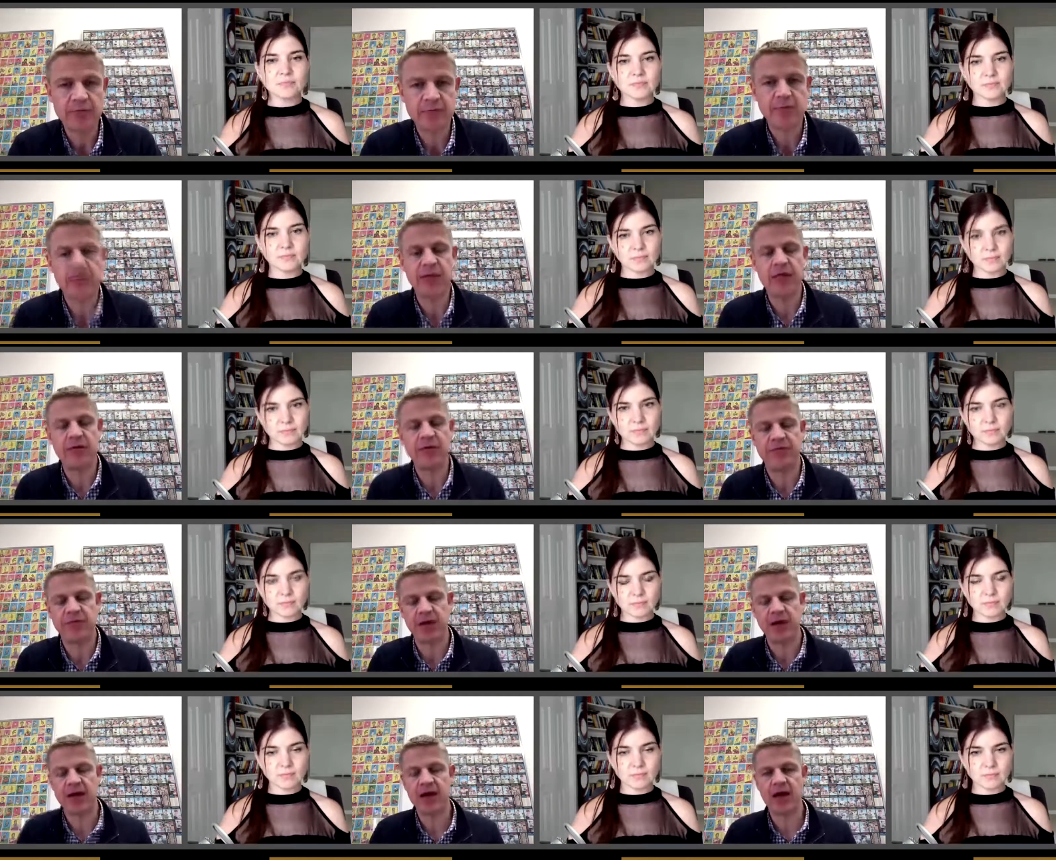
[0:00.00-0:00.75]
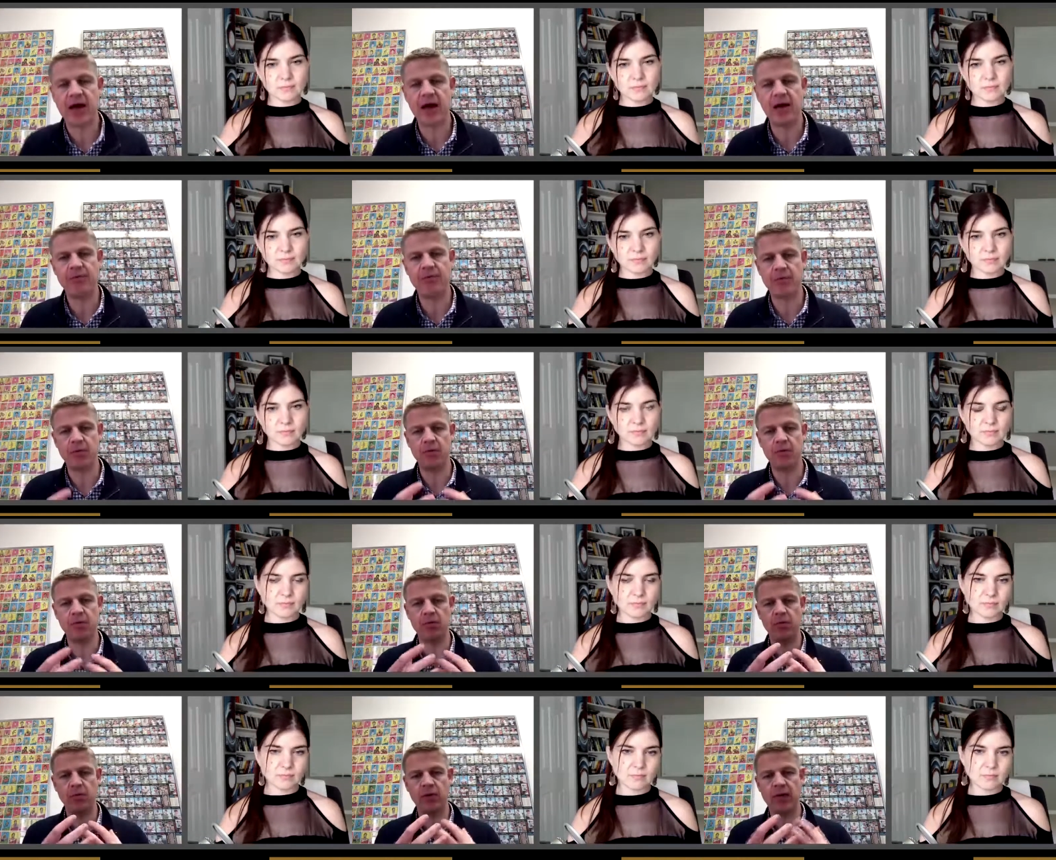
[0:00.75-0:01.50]
Speaker 1: Within the Flick app,
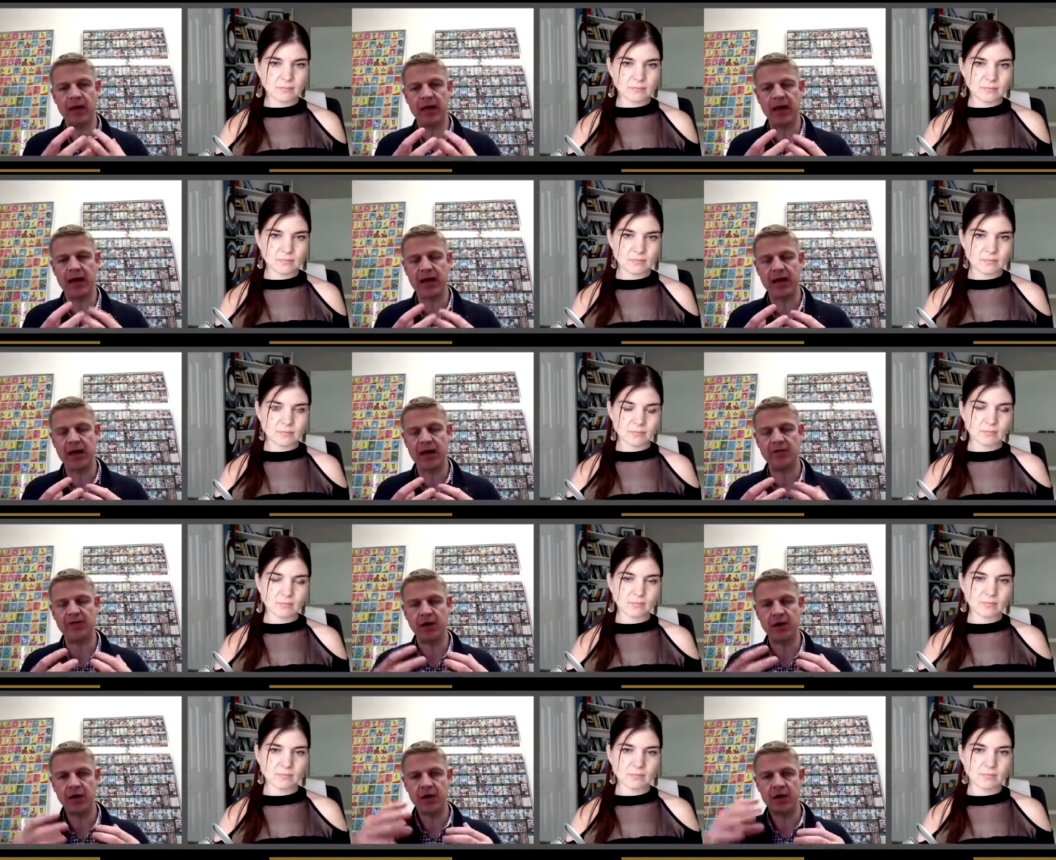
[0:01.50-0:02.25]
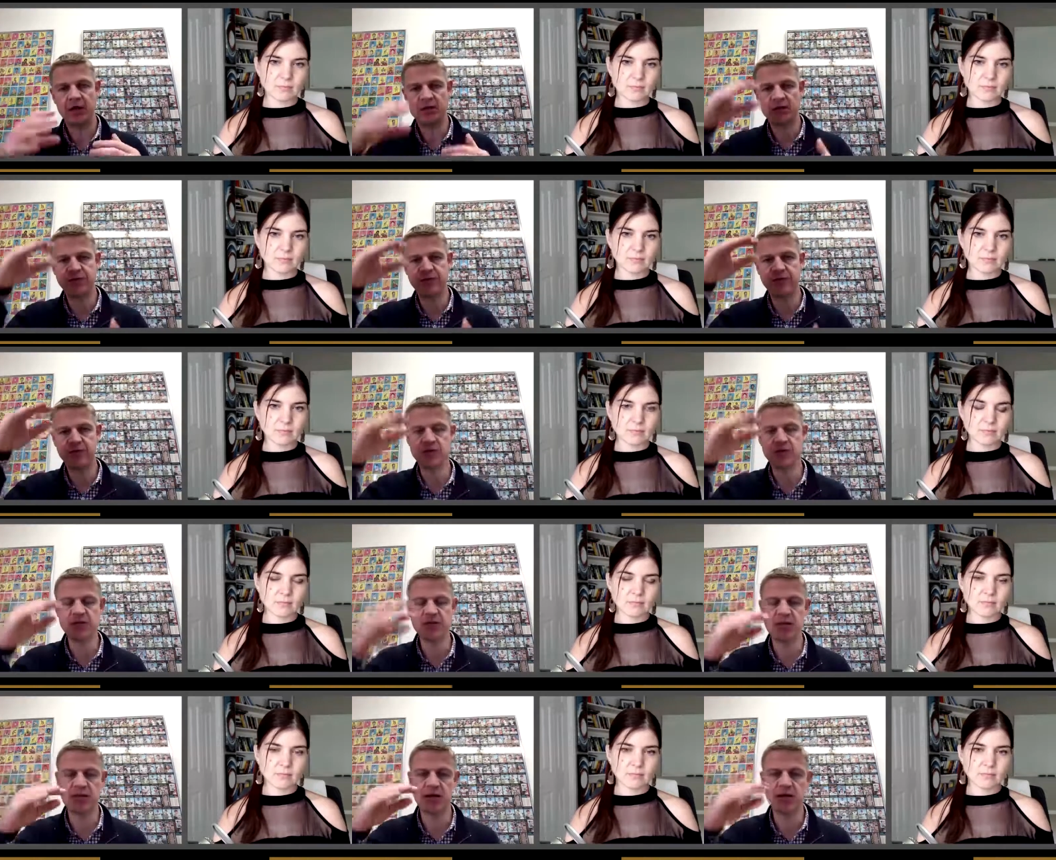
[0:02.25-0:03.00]
we have
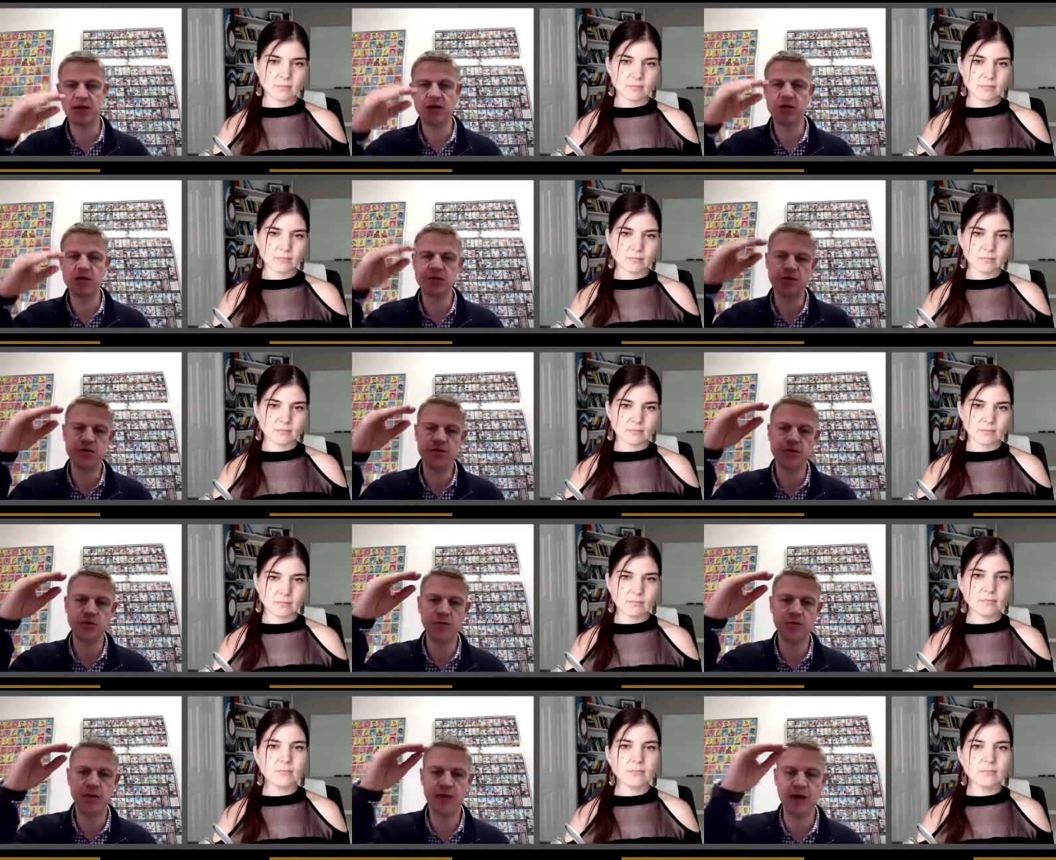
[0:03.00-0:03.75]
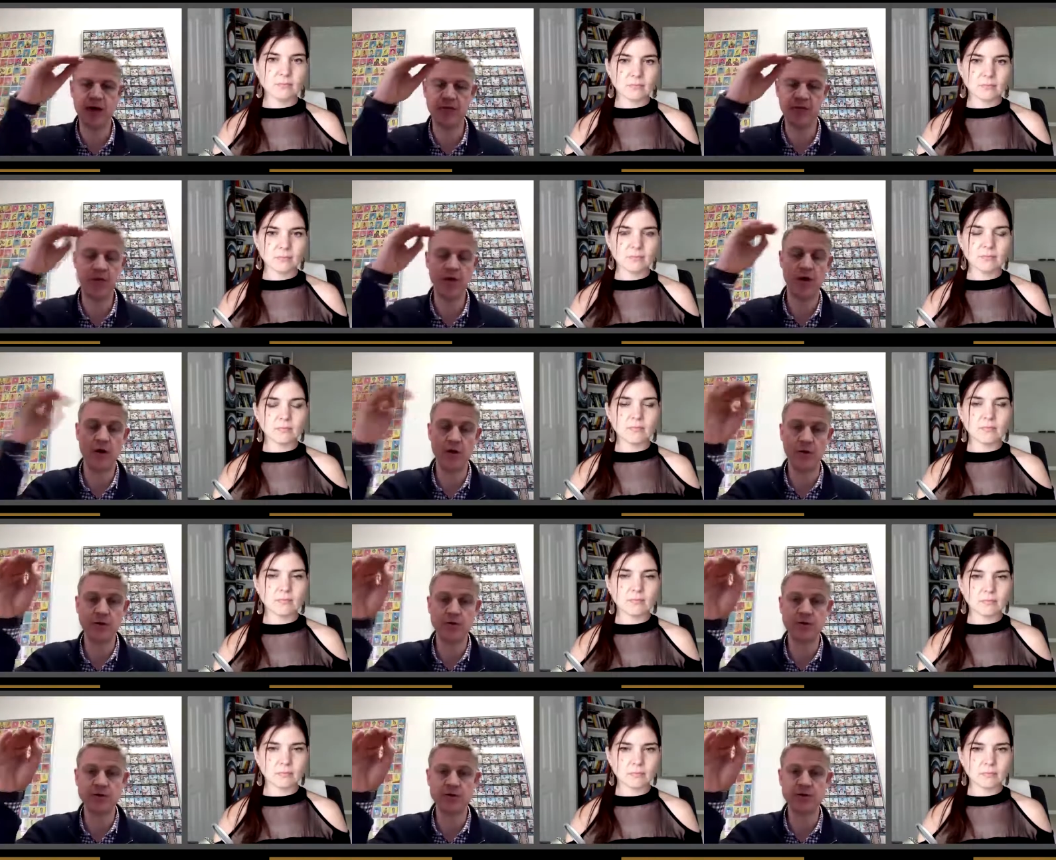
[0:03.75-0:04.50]
different tiers, and so we have the
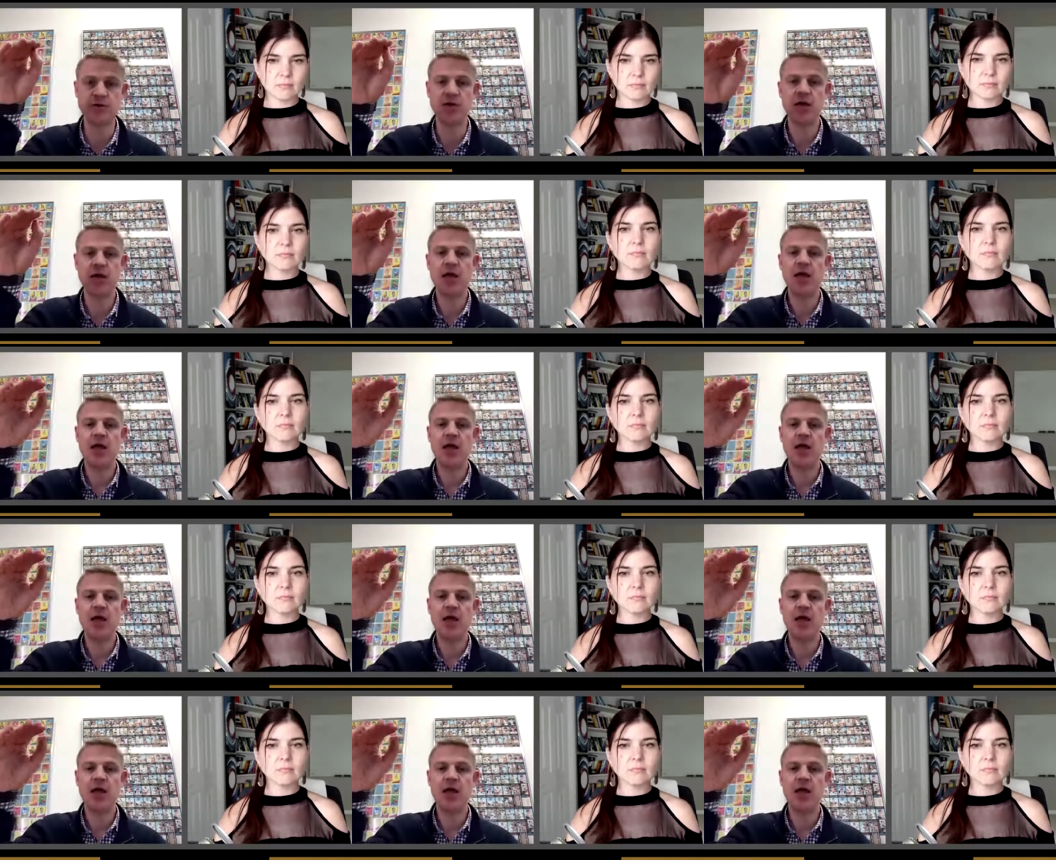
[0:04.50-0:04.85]
hosts,